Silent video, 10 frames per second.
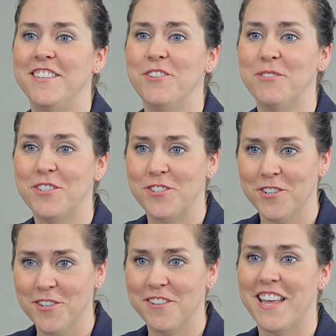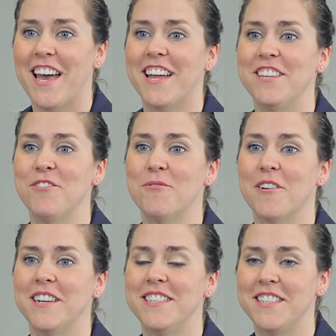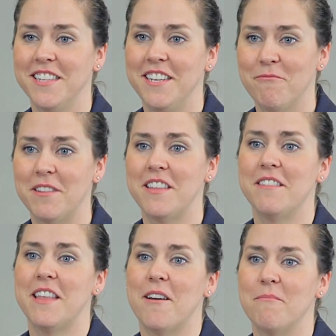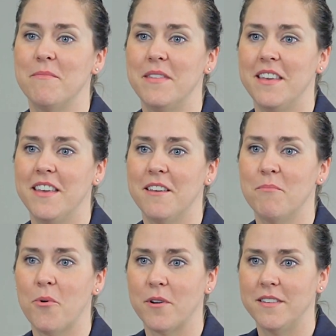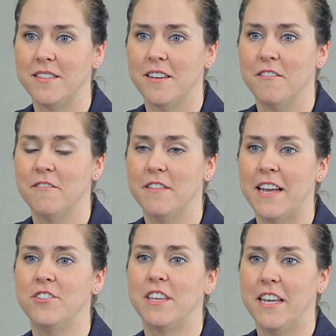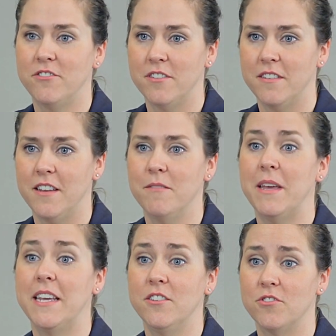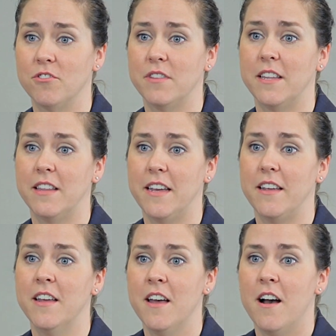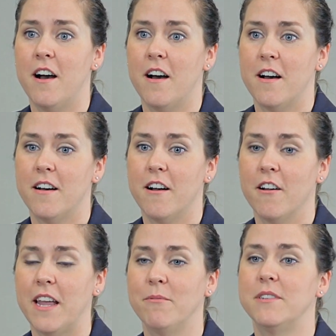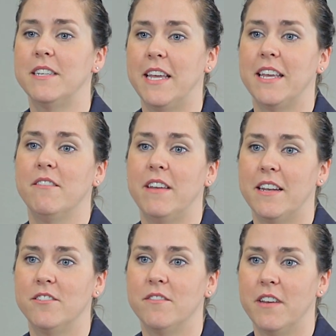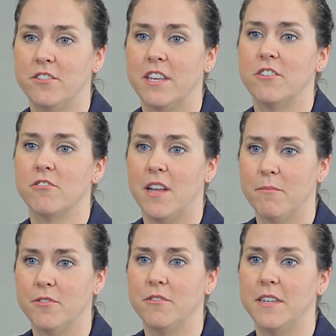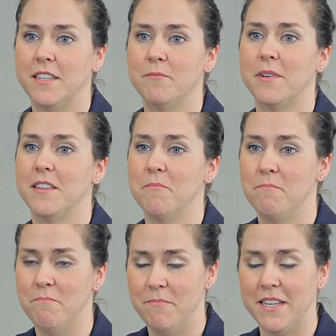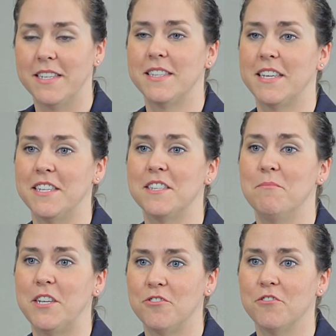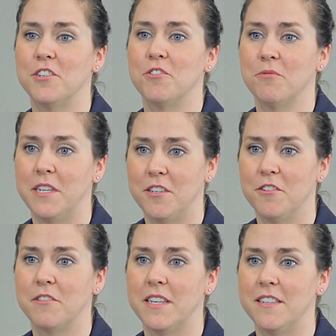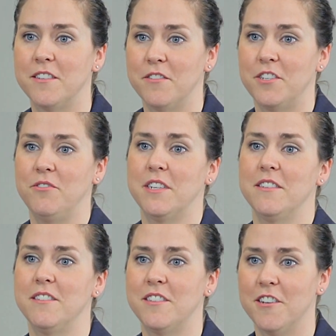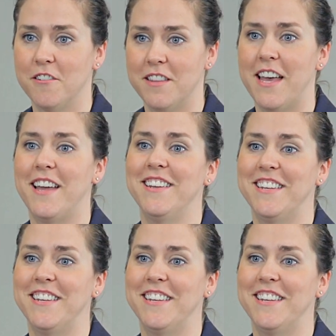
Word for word: and to ensure that you are instilling within them the importance of education and making sure that they uh, are able to take advantage of educational opportunities. But the biggest thing is to make sure that you're reading to their kids so that you can start that